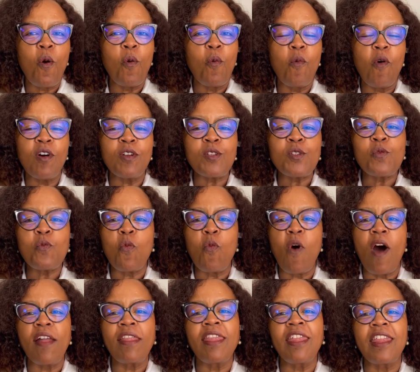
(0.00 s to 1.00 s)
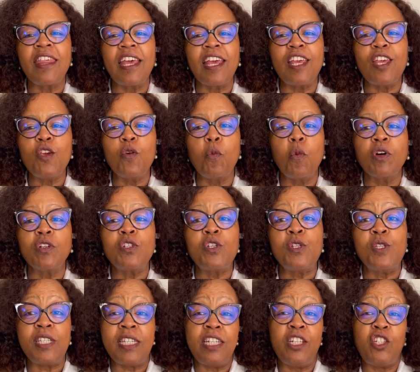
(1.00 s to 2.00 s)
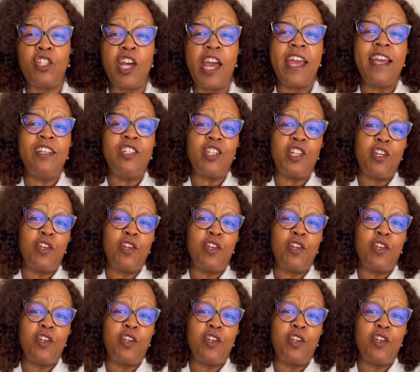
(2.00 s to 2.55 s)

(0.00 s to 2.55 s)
what's one thing you want to see change